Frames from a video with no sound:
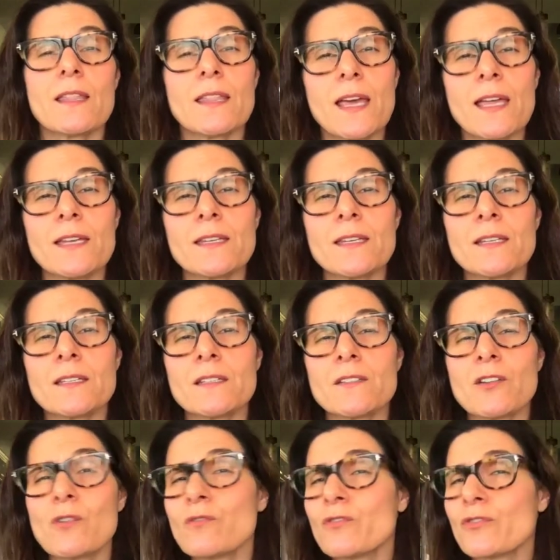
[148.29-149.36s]
then
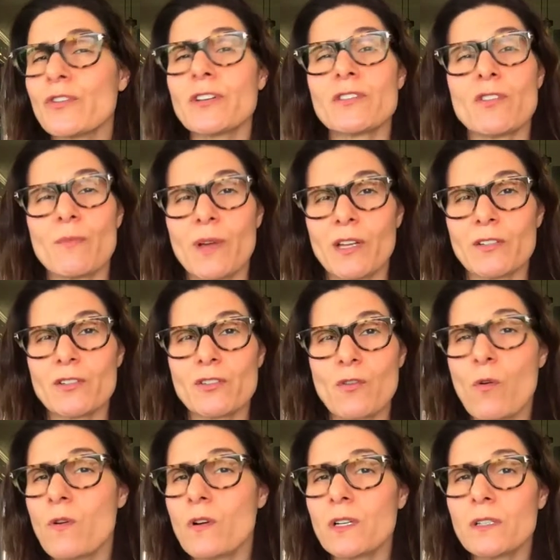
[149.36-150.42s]
don't drink so much
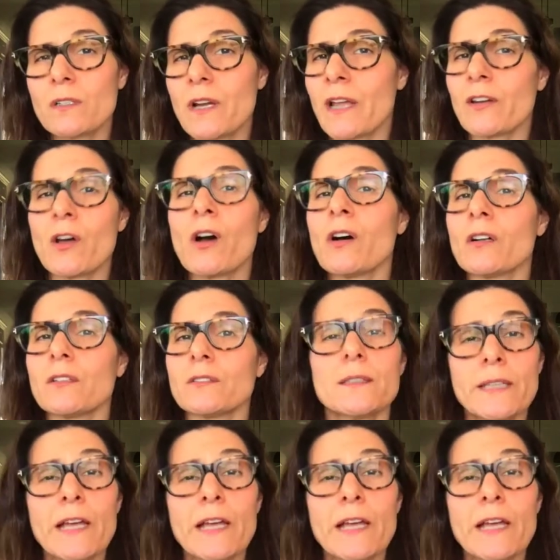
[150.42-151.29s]
or at all.